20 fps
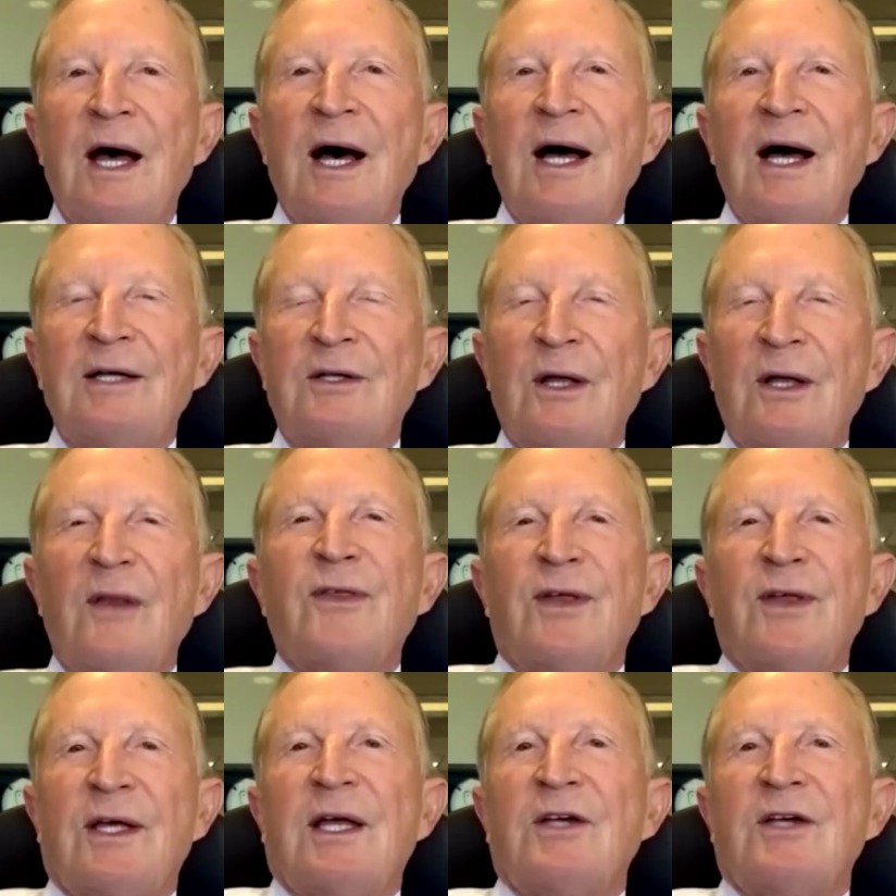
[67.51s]
I
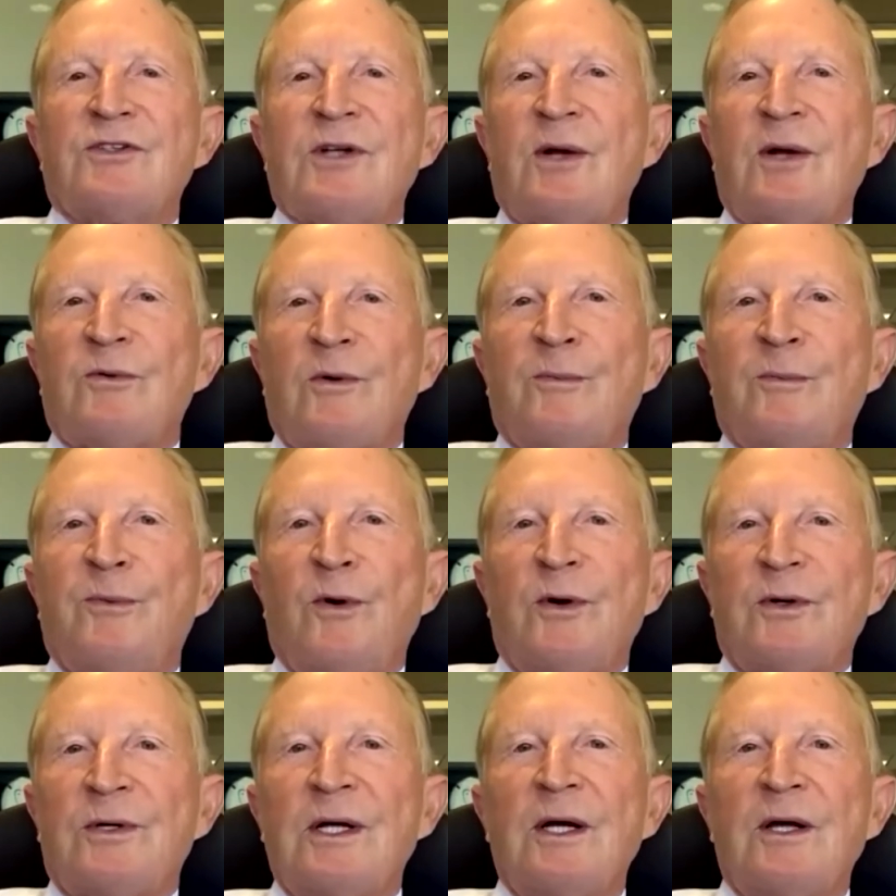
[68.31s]
think as they
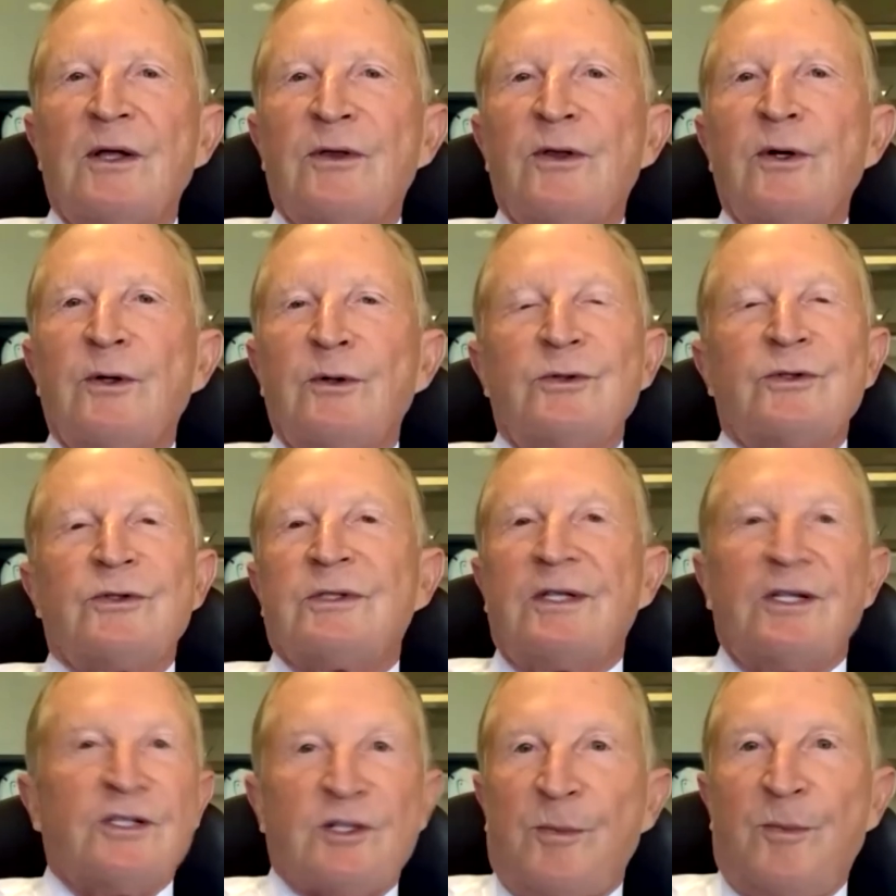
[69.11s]
report those
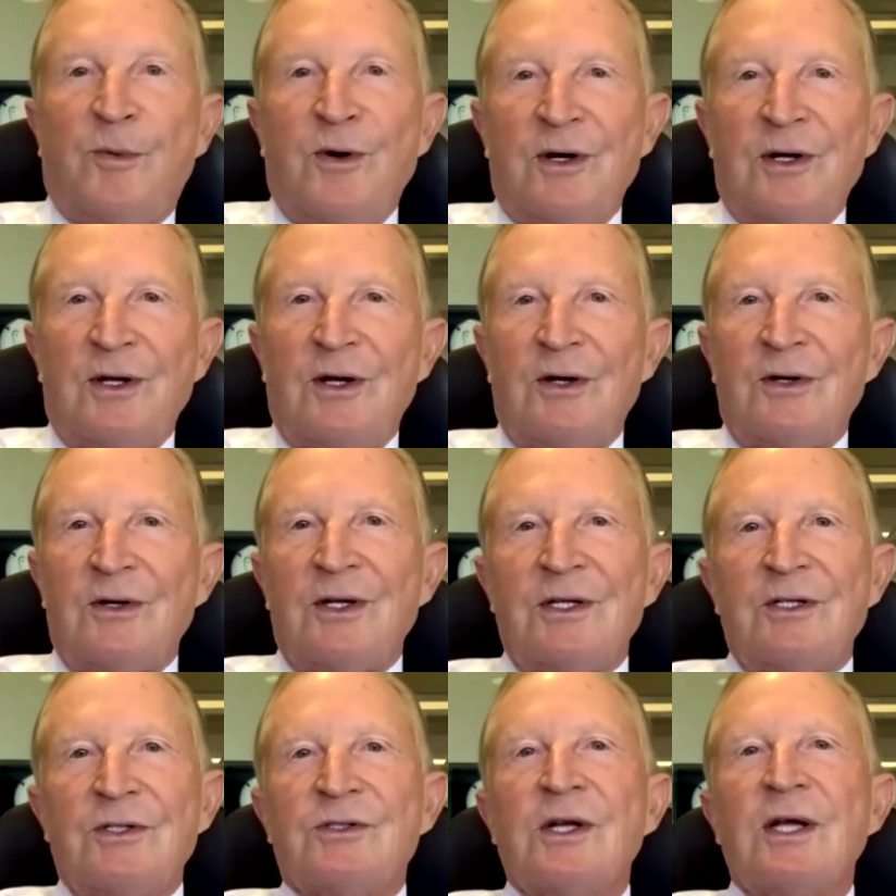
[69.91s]
disappointing
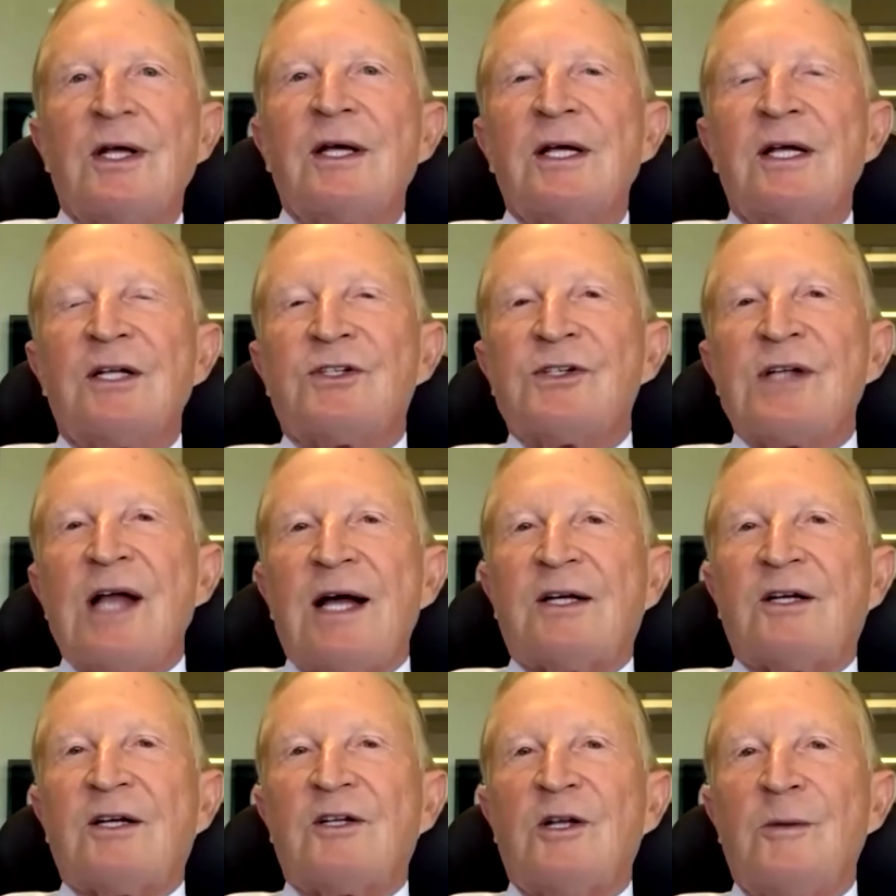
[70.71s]
earnings, it's
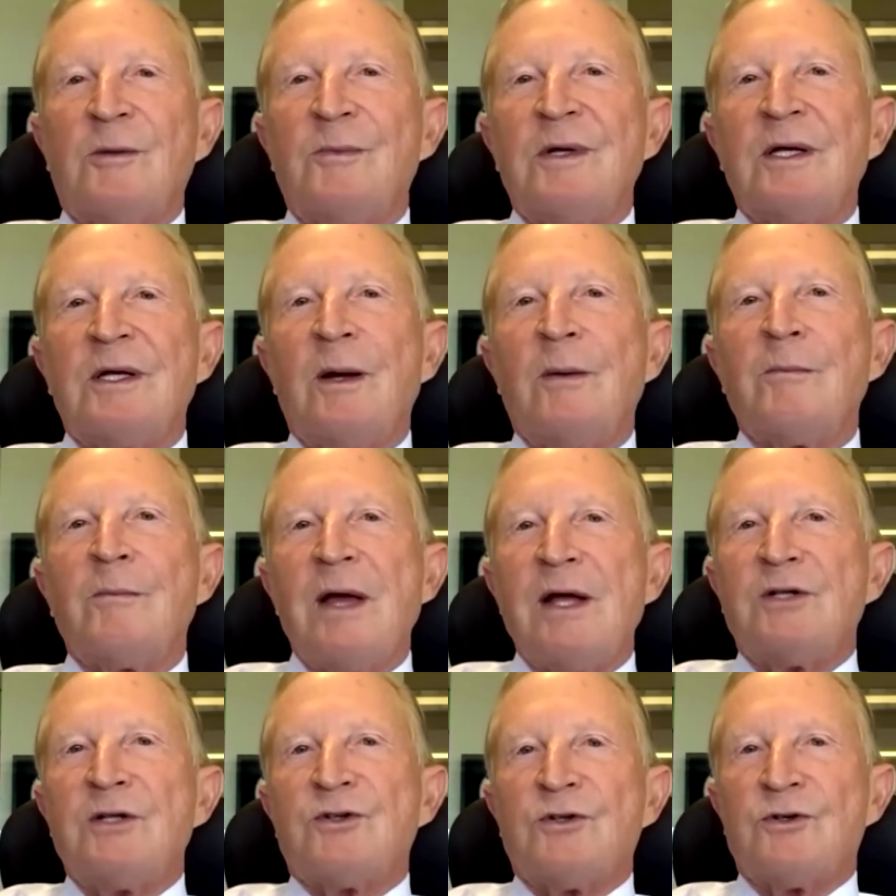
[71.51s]
not going to be a
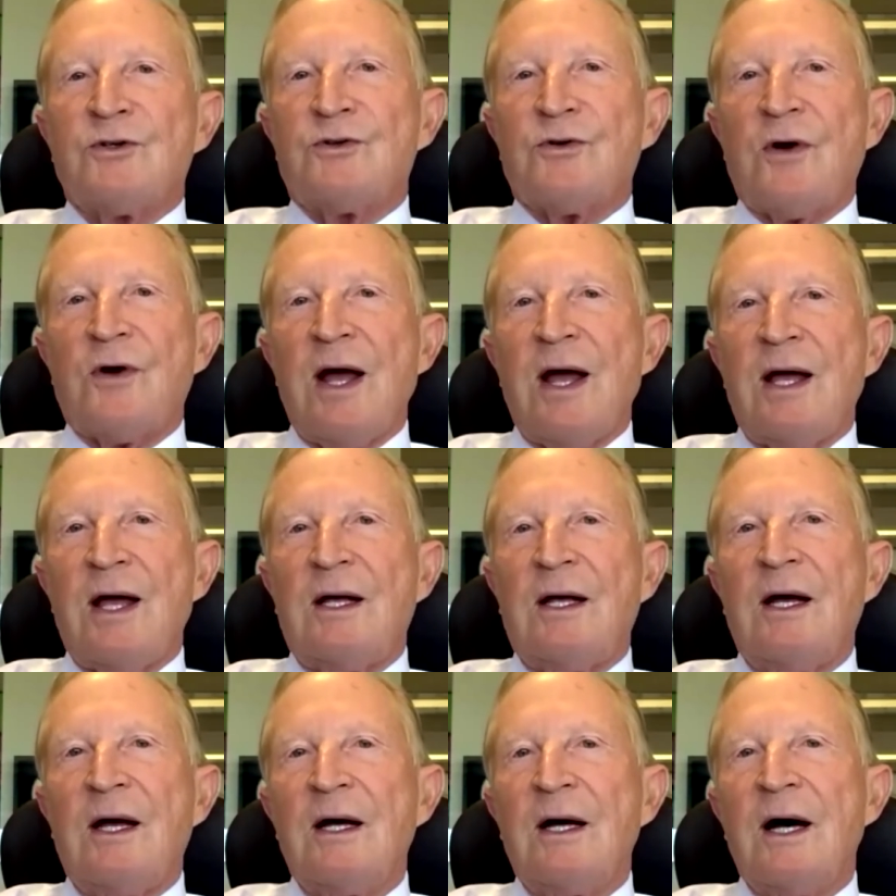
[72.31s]
major
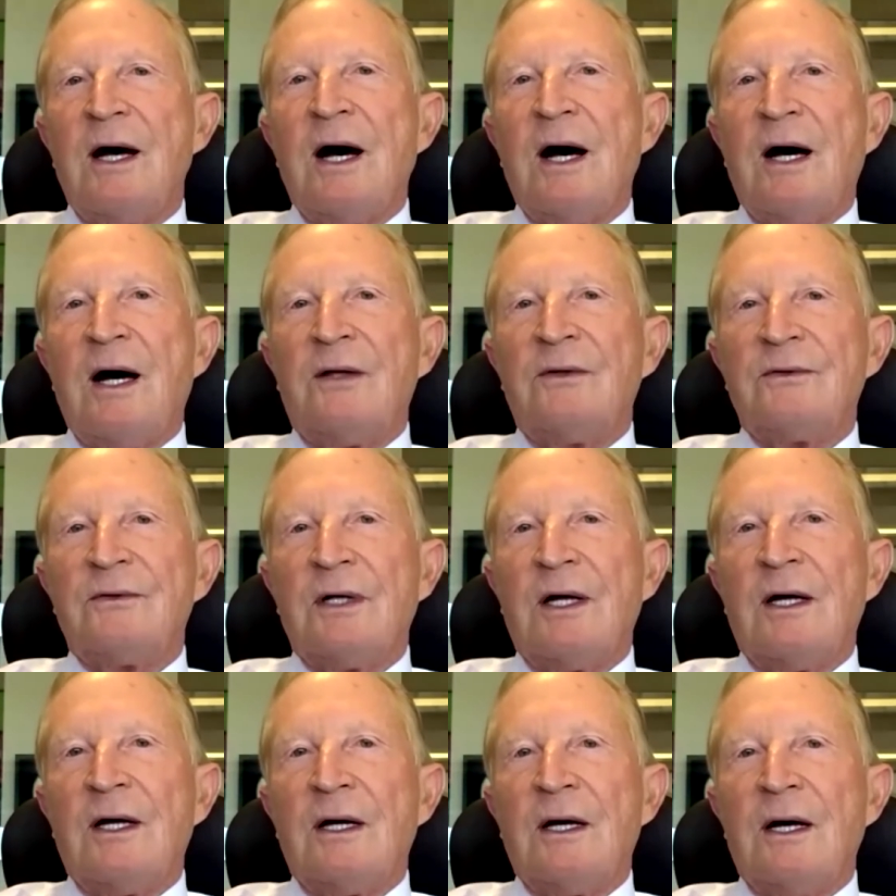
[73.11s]
drag on,
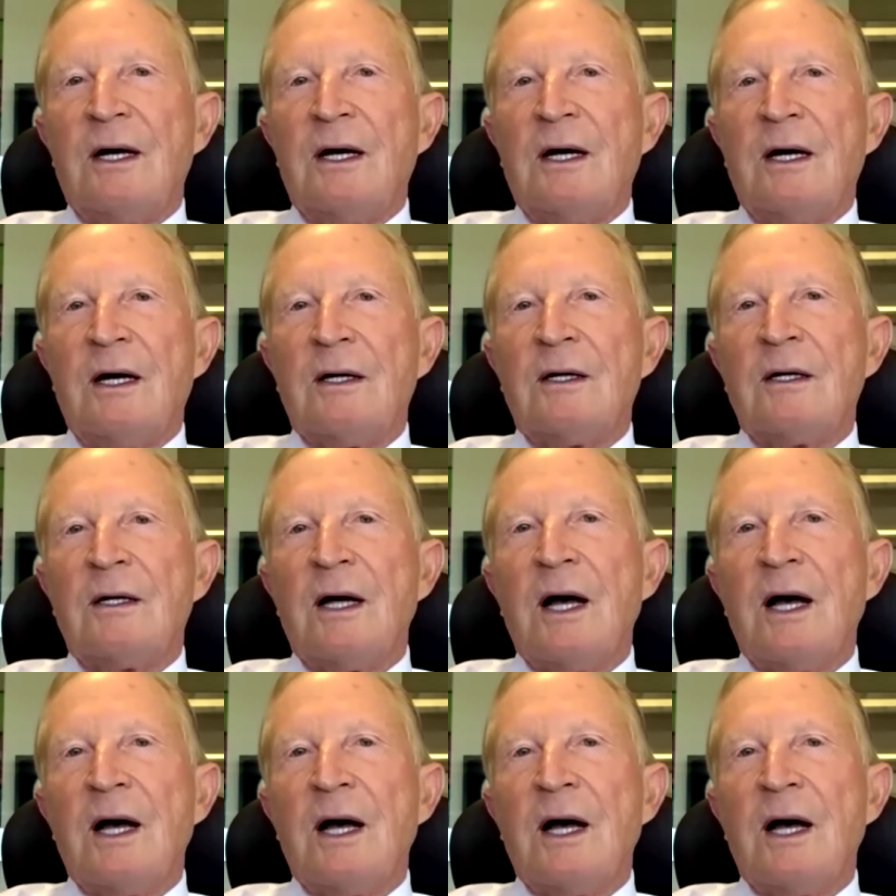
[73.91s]
uh,